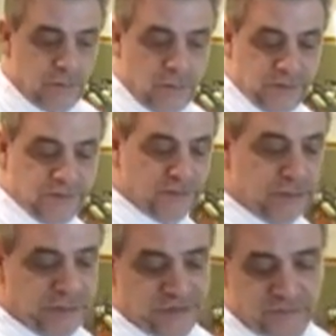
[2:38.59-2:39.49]
All these
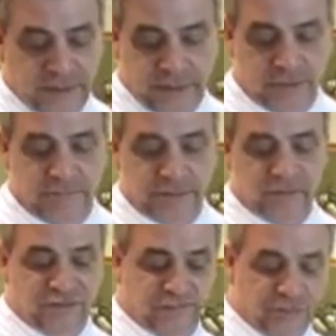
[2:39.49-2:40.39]
ingredients right here,
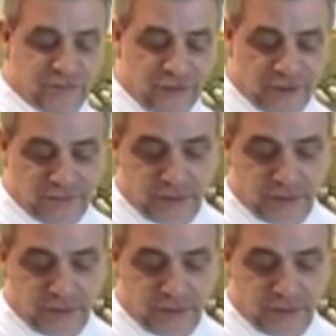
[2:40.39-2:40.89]
very simple sauce.